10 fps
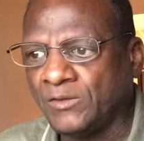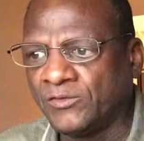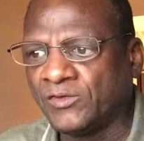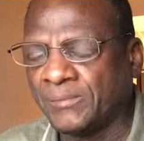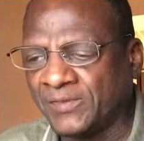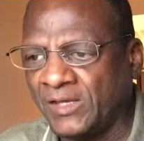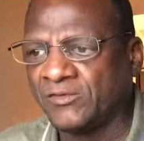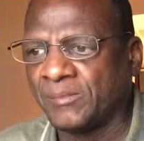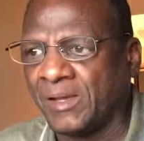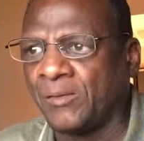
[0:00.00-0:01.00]
Some
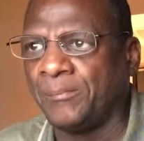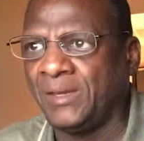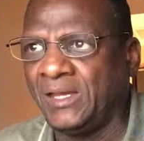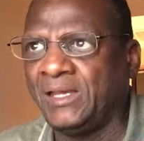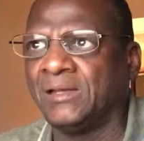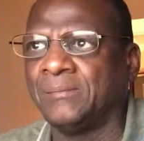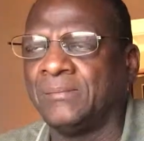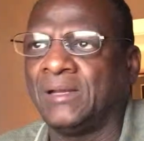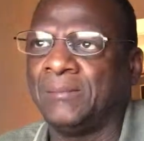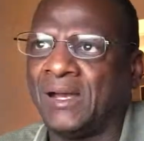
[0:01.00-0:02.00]
things about me
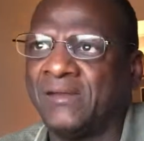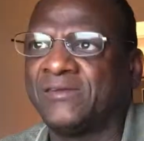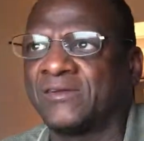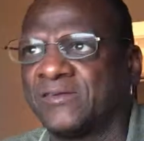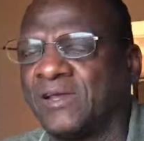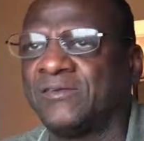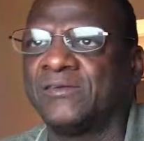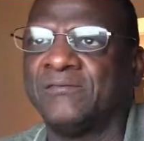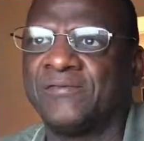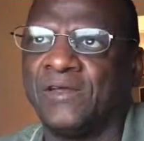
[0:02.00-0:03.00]
and my success
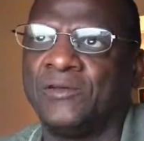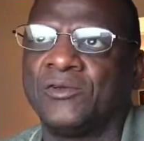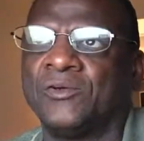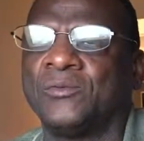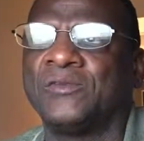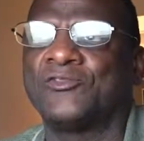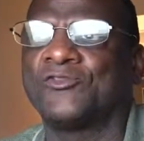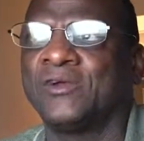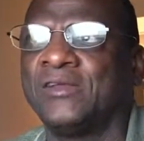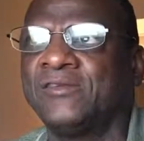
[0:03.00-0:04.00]
and failure with
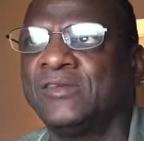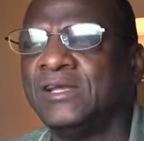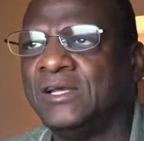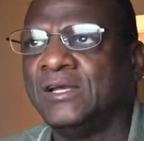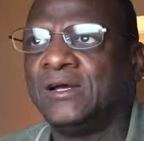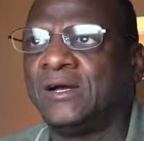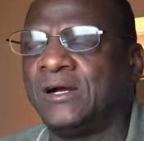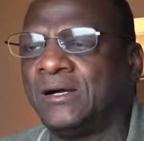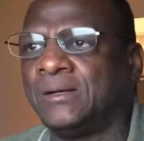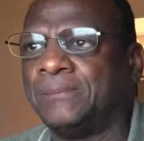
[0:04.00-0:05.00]
stress.
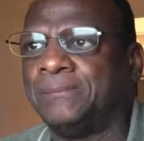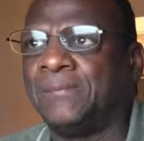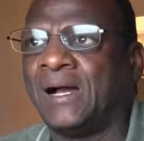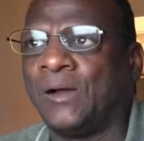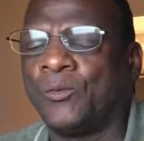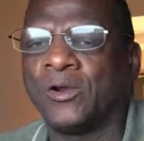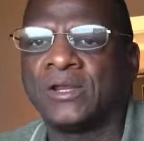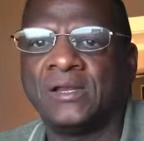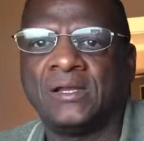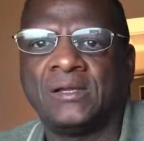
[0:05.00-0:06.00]
I
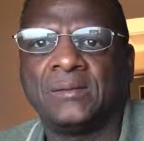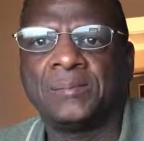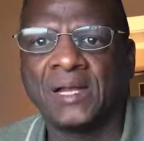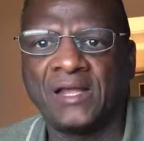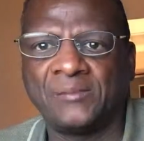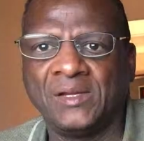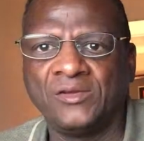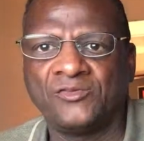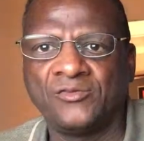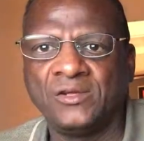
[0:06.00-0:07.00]
work in the plasma
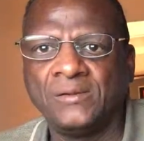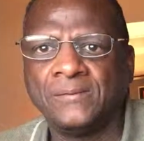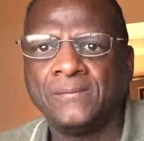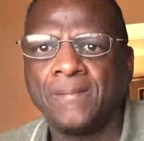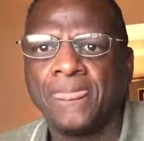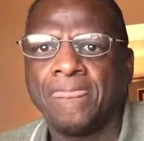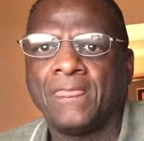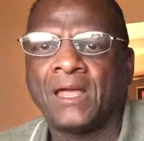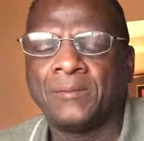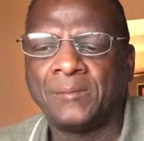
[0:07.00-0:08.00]
industry.
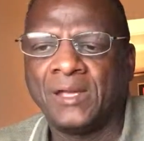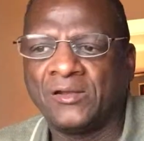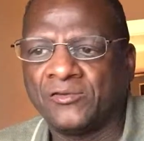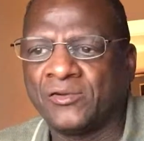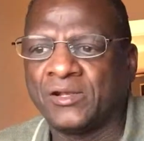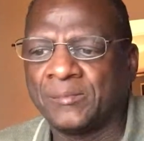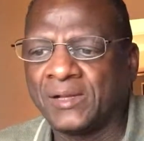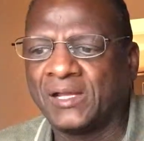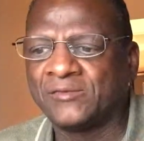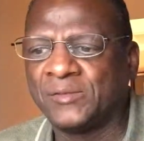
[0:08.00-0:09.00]
I'm a manager at a
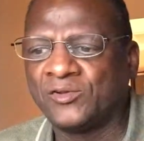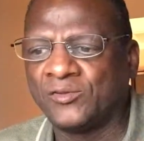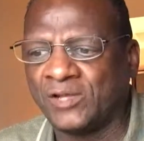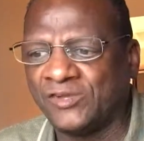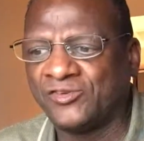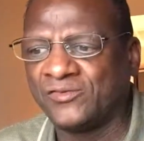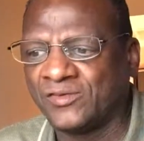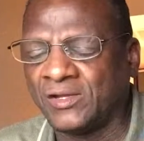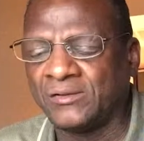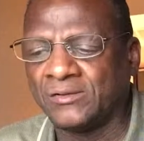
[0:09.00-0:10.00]
plasma donation
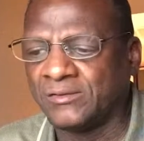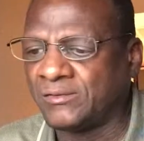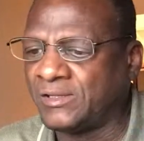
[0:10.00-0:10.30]
center.